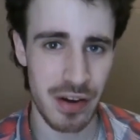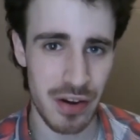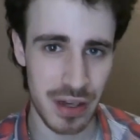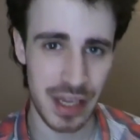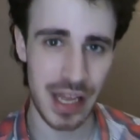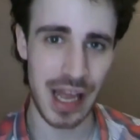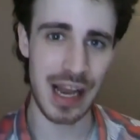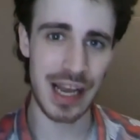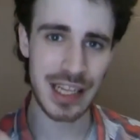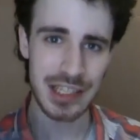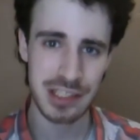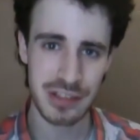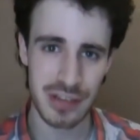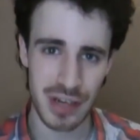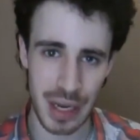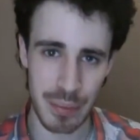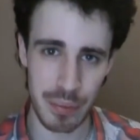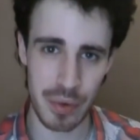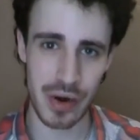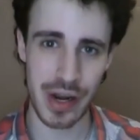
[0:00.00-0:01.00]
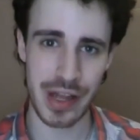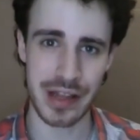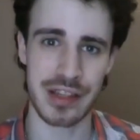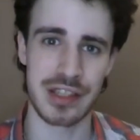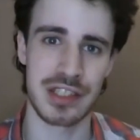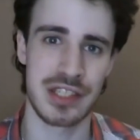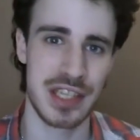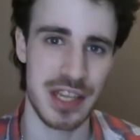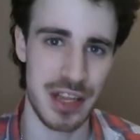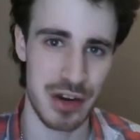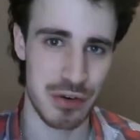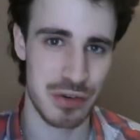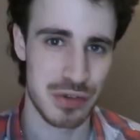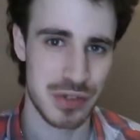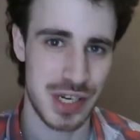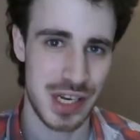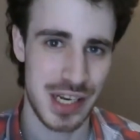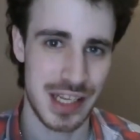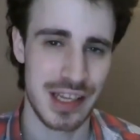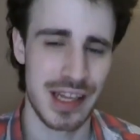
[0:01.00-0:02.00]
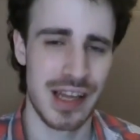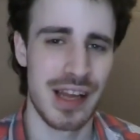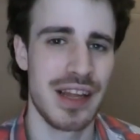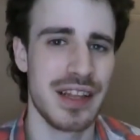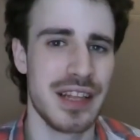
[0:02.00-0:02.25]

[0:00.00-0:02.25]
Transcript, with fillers: okay, let's collaborate seriously.